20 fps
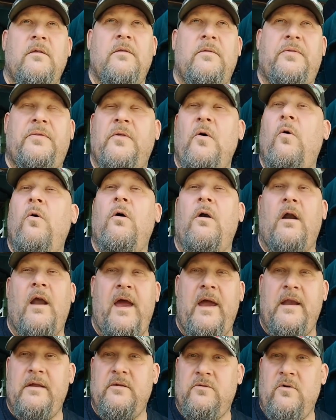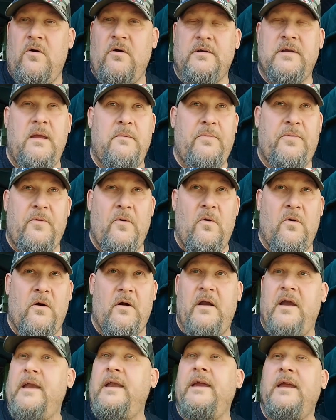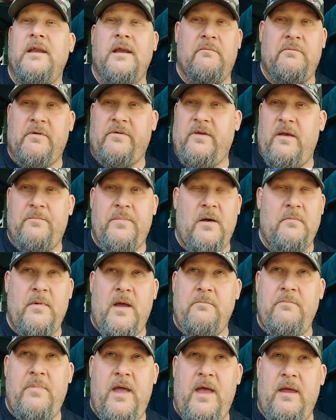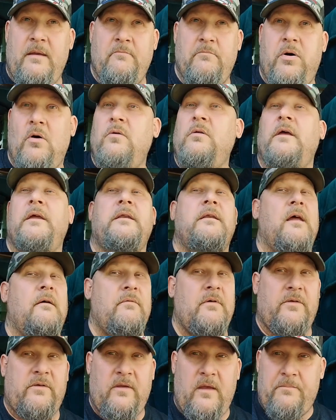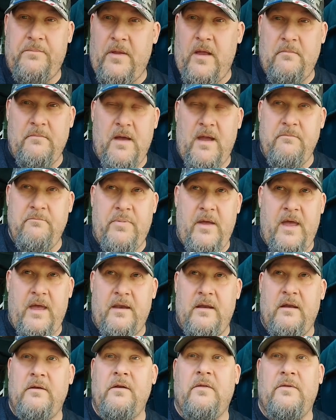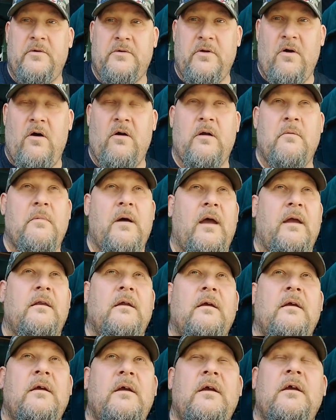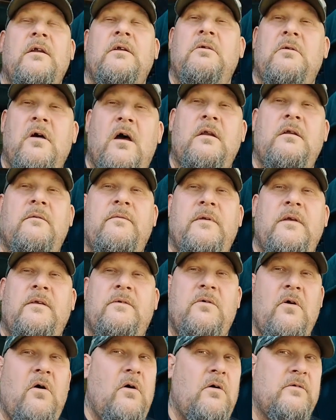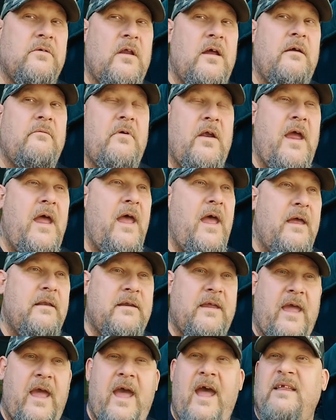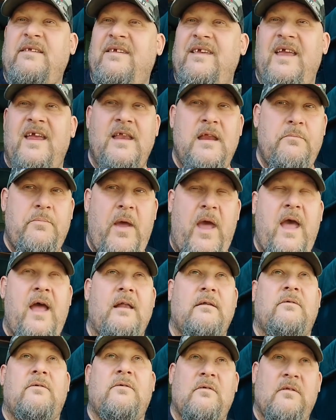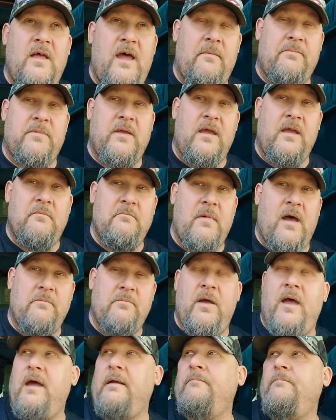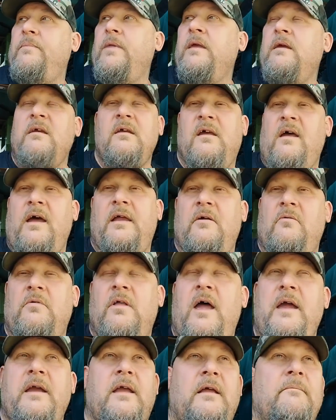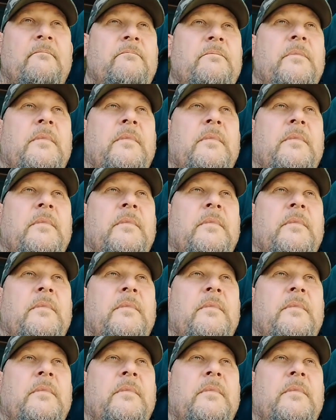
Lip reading: Thor, I had a dog named Thor, and he never slept on my bed. Bullet never slept on my bed, another dog of mine. None of these dogs that I ever had, cats, any pets, slept in my bed. I don't like it.